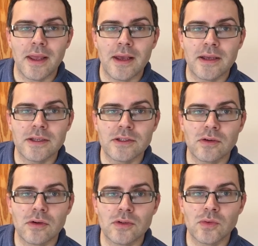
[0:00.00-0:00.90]
has
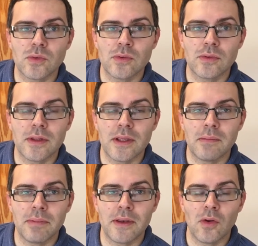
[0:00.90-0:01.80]
also
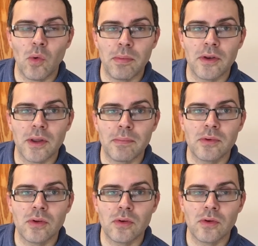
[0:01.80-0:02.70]
then been opened up
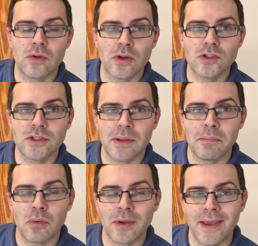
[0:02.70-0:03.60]
to not just
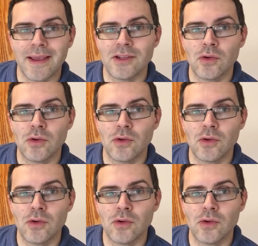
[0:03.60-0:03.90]
employees who